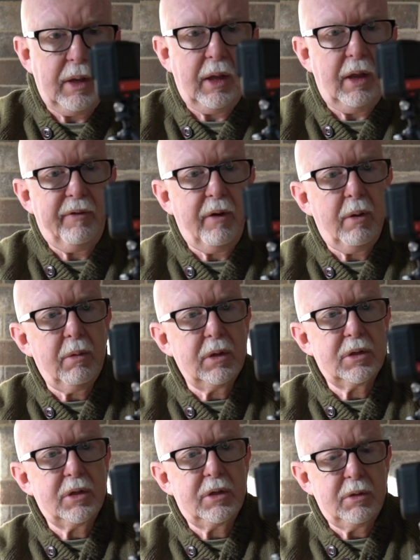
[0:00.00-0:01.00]
If I
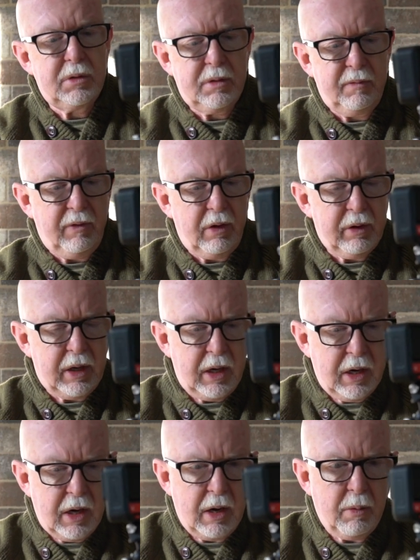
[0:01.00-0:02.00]
want to do some
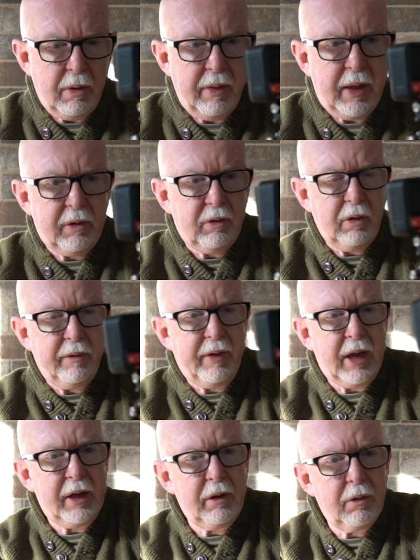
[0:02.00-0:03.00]
vlogging and I want that sort of
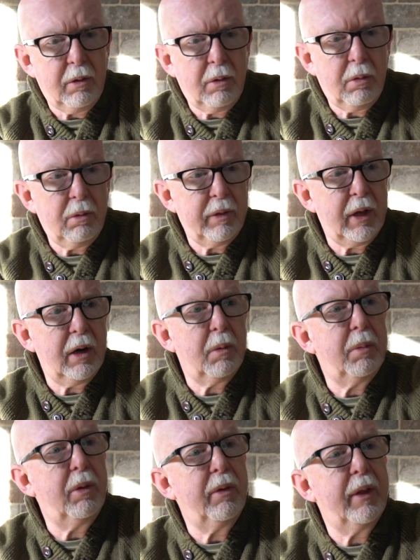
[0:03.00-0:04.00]
angle, then
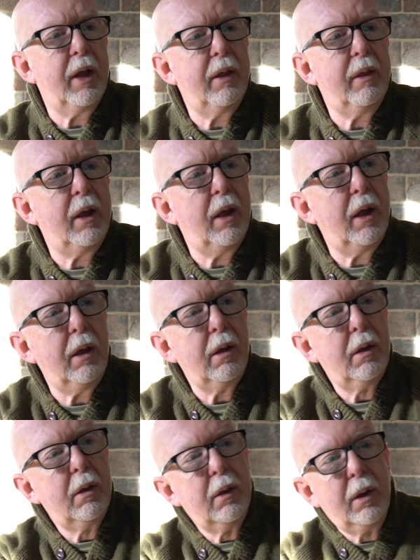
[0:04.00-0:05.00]
I'll put that there
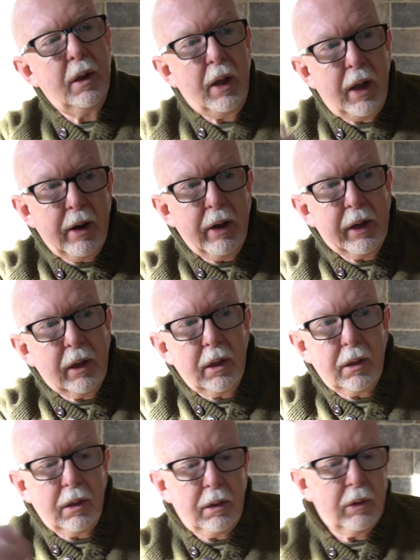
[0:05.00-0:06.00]
and I
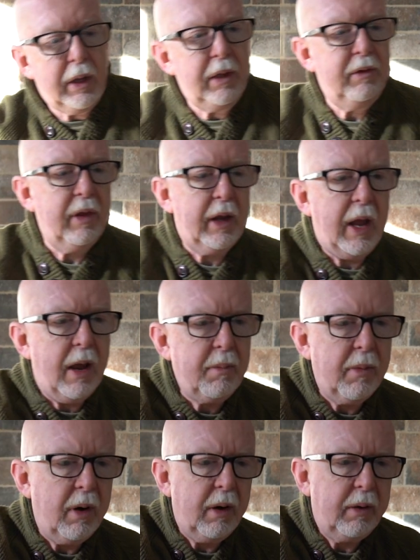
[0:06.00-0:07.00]
can look into the
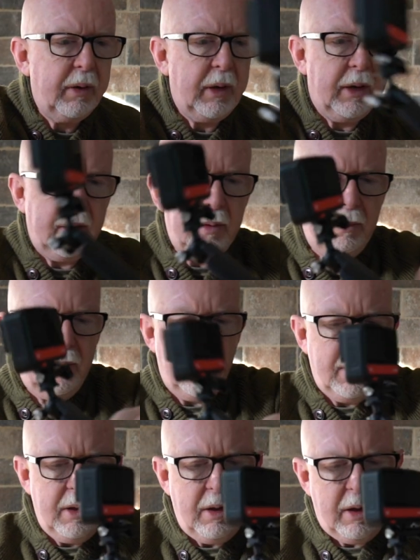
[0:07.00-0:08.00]
camera.
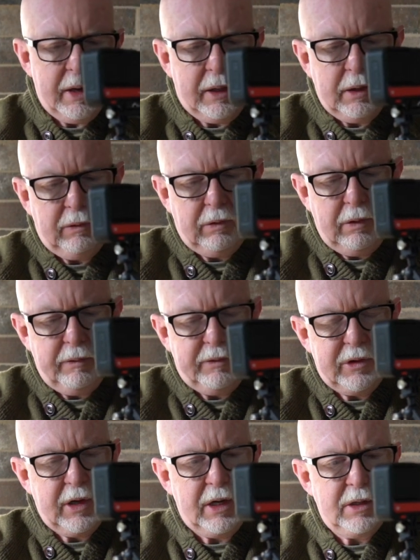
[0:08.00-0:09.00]
I can sort of
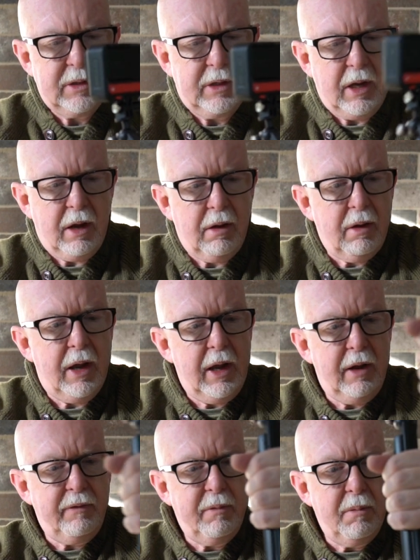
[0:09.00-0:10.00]
change the
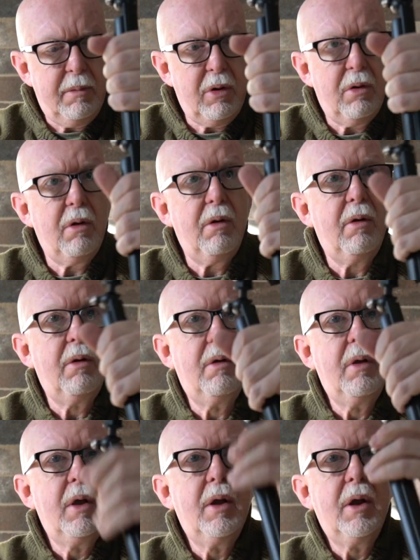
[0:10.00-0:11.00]
height even more,
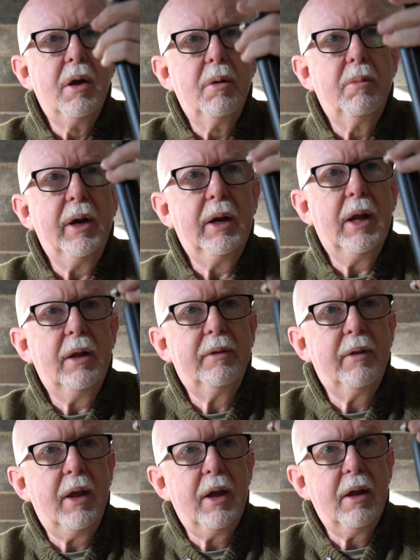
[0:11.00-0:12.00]
bring that
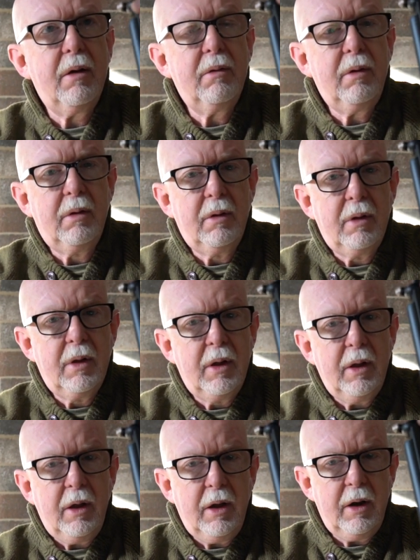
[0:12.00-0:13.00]
down,
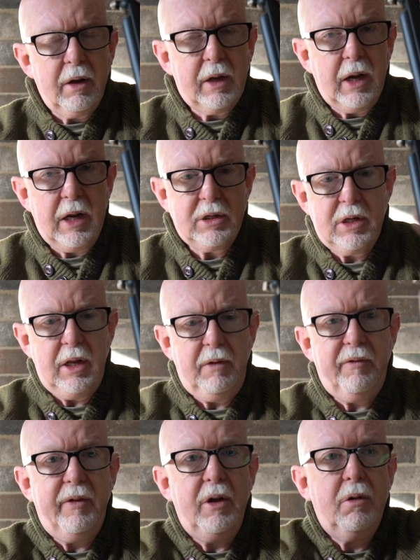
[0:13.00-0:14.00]
and I can actually
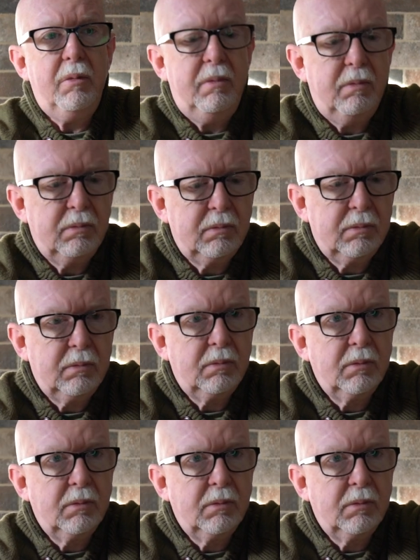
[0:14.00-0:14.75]
film